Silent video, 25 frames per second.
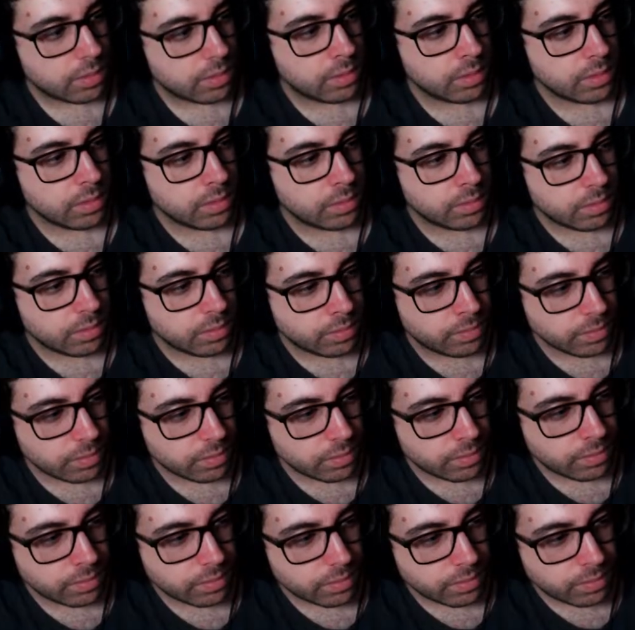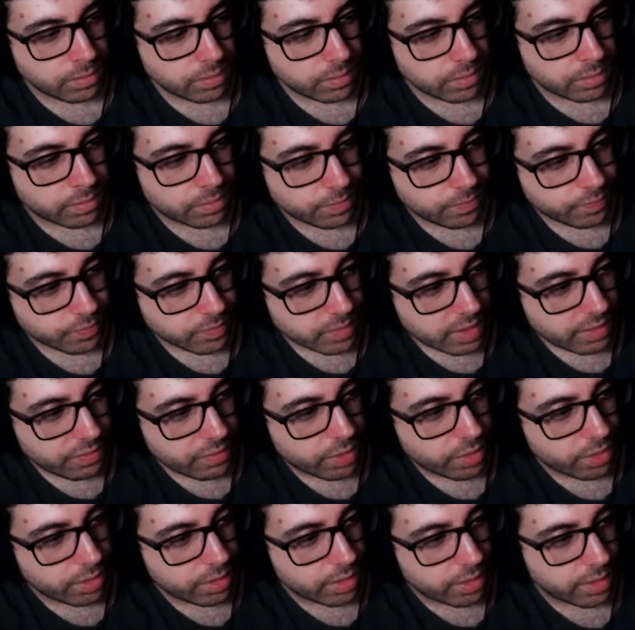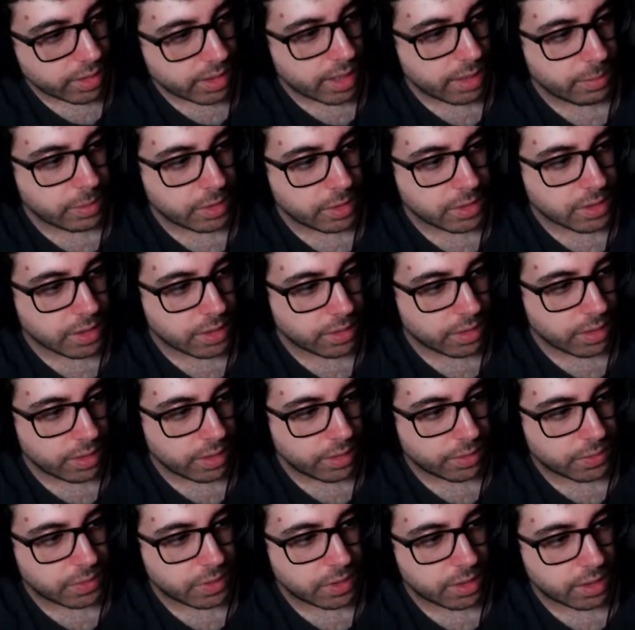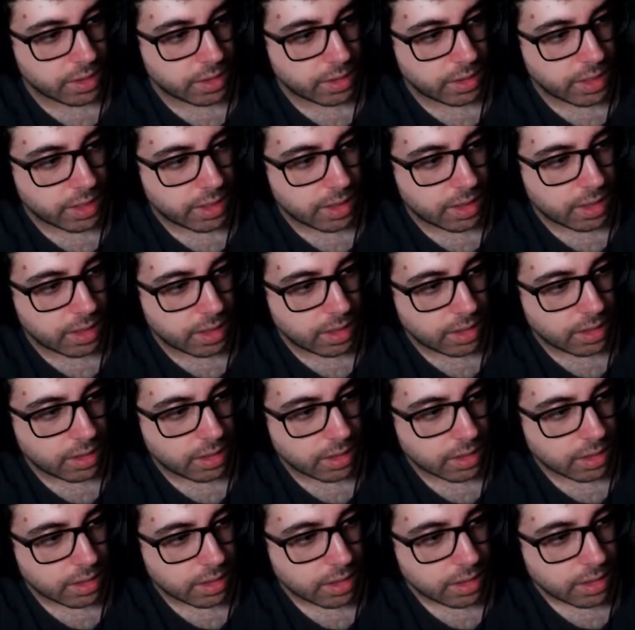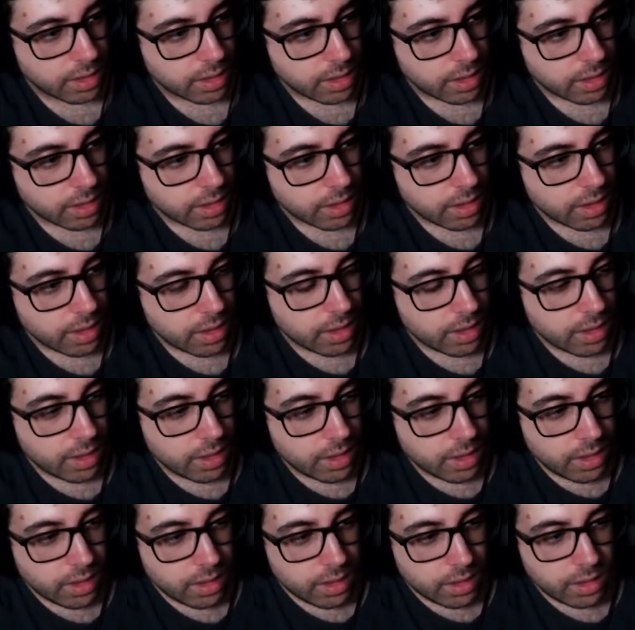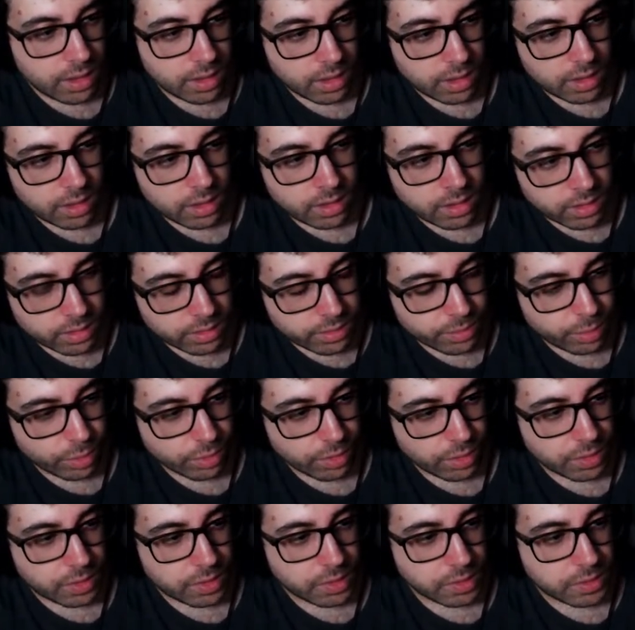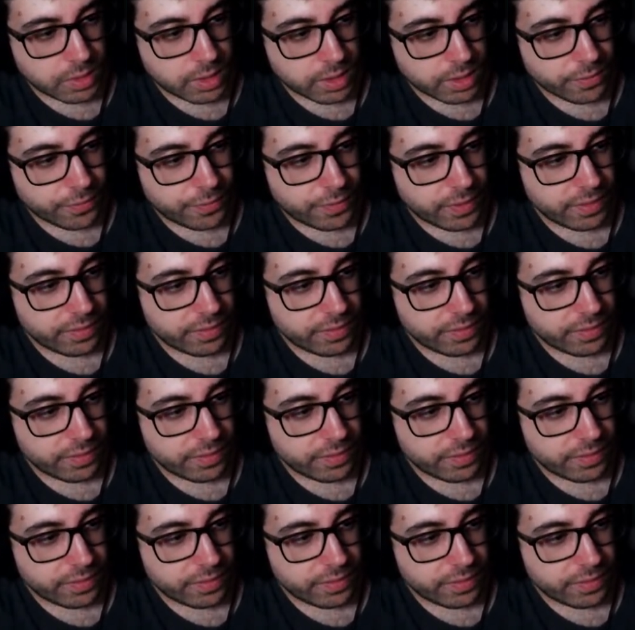Have you got any gaming done on Linux yet then? Ubuntu still stuck with